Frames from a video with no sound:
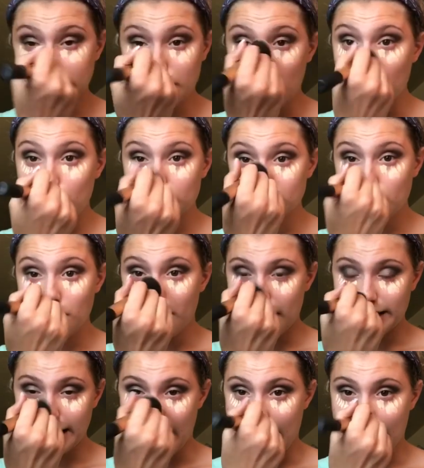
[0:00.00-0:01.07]
So don't
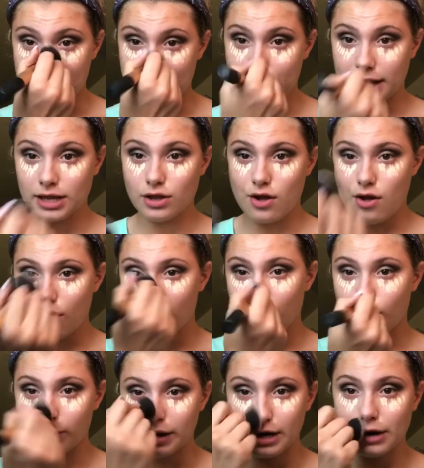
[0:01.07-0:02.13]
mind that. It might look a
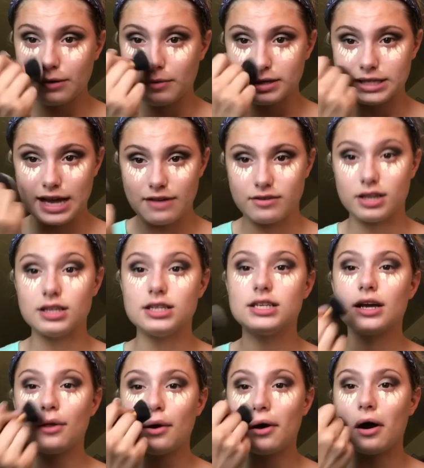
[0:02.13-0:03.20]
little weird once I have
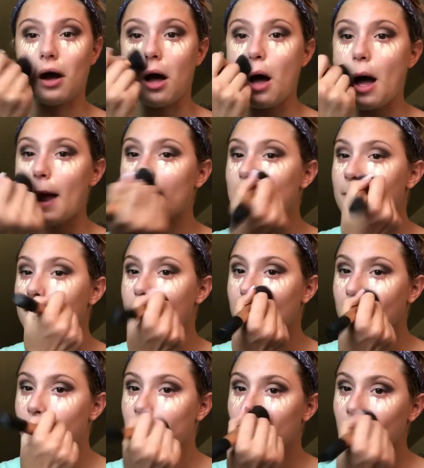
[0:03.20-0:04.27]
concealer on,
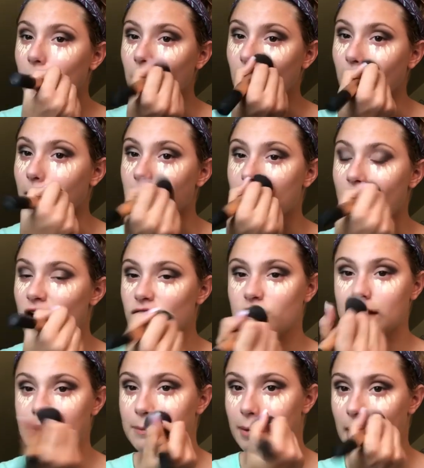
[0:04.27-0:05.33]
or
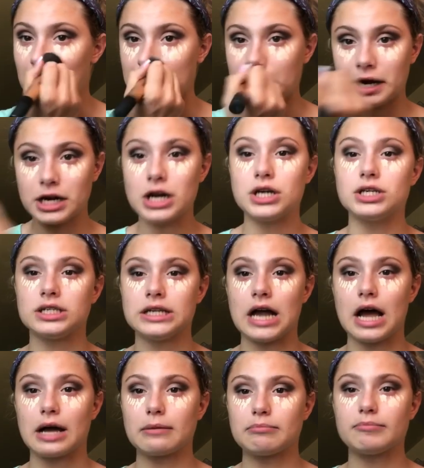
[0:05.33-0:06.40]
puffy, but I'm not gonna just
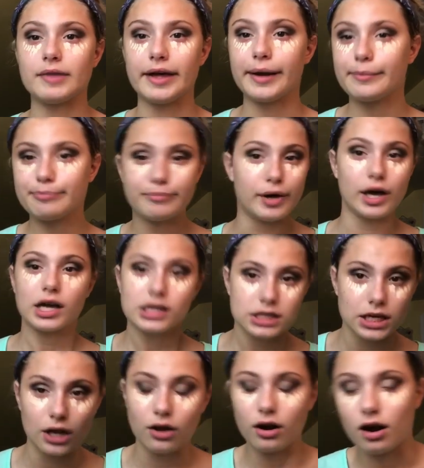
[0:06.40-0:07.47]
not like put
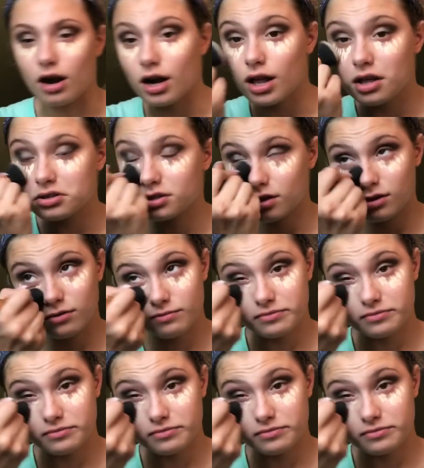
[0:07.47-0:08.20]
concealer on it, so.